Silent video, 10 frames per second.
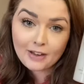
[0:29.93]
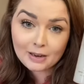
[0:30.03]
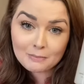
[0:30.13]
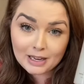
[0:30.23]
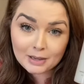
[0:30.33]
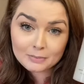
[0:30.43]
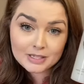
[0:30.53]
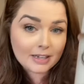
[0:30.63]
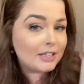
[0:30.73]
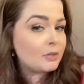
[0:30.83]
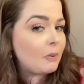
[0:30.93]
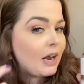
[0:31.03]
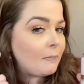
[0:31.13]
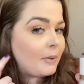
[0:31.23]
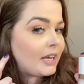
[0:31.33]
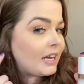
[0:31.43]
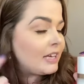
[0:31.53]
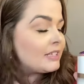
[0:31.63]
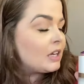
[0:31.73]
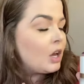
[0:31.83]
makeup setting spray
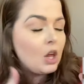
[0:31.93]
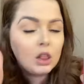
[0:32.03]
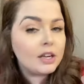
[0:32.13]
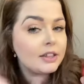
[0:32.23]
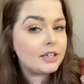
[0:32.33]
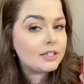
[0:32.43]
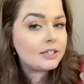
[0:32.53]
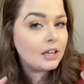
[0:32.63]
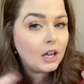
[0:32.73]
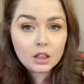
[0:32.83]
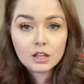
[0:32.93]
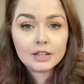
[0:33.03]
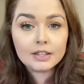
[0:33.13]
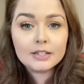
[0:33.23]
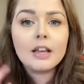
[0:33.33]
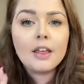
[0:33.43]
because look at this, look at this.